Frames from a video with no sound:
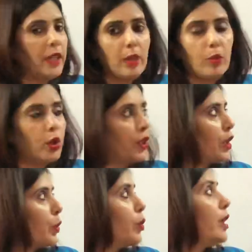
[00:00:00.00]
make a
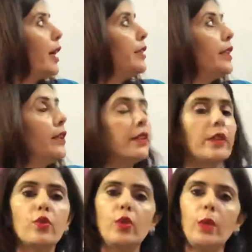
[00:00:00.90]
molecule, and here there
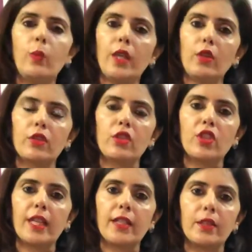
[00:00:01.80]
is only 1
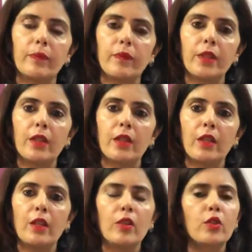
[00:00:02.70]
oxygen atom.
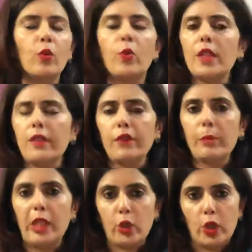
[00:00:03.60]
So what
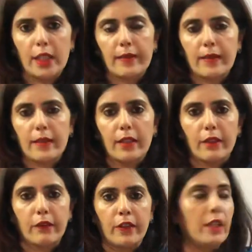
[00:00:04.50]
information does this
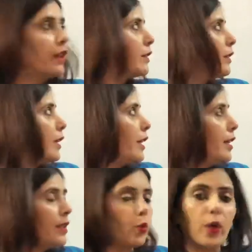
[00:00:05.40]
give?
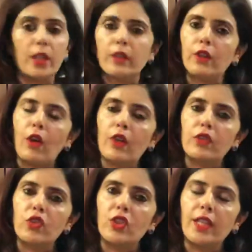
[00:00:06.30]
Is one of the
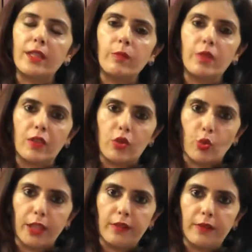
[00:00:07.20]
oxygen atom
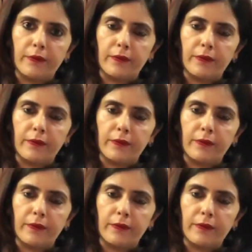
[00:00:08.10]
destroyed?